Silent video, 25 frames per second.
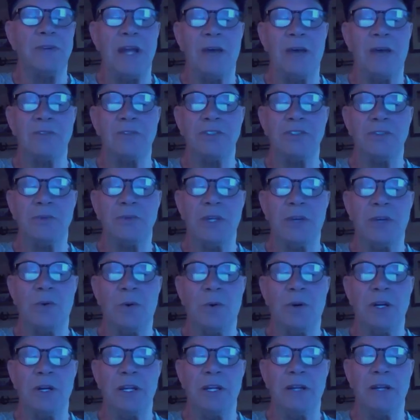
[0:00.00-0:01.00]
down to
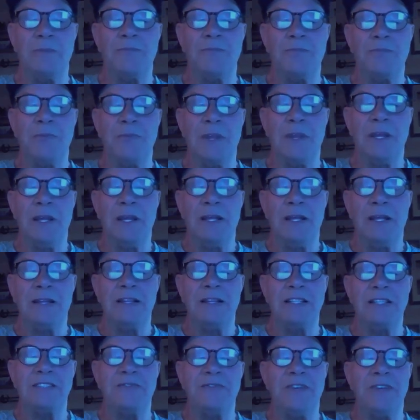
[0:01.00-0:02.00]
recording.
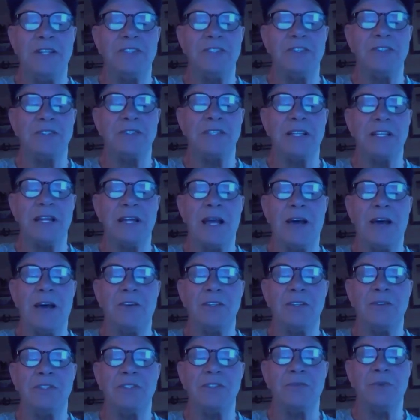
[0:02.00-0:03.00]
This features allow
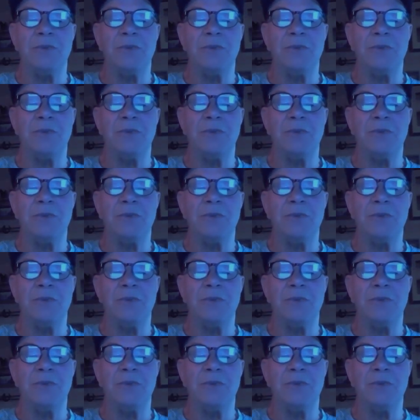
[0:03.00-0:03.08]
you to